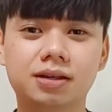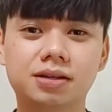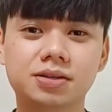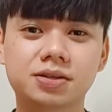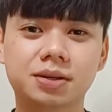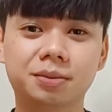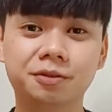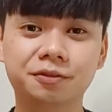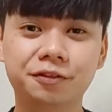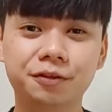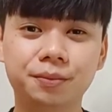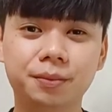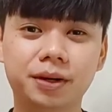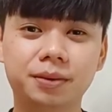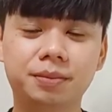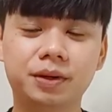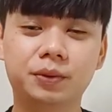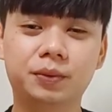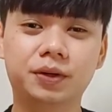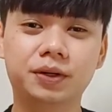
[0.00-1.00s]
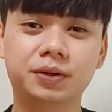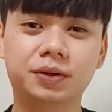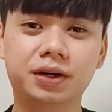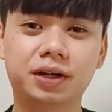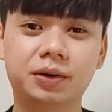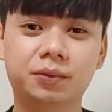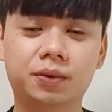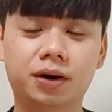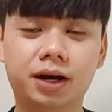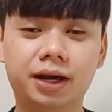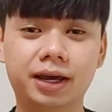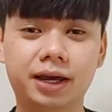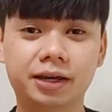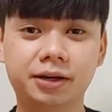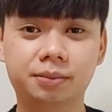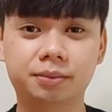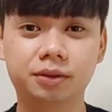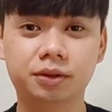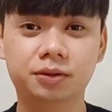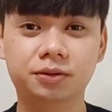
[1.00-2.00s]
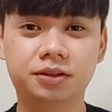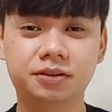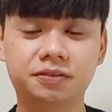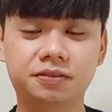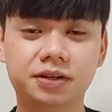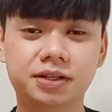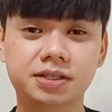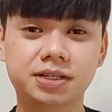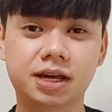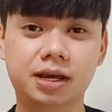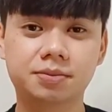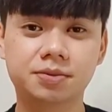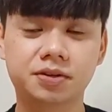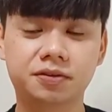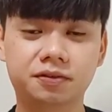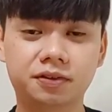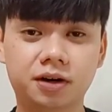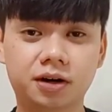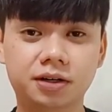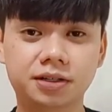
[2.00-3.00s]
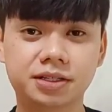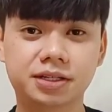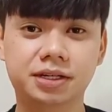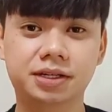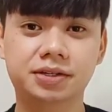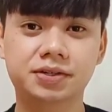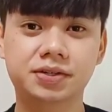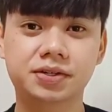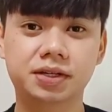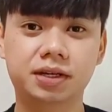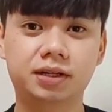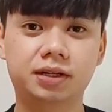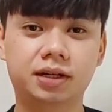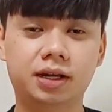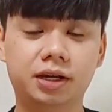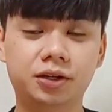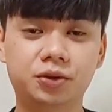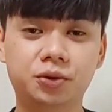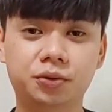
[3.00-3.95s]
Some of you might be wondering why I upload different types of contents and I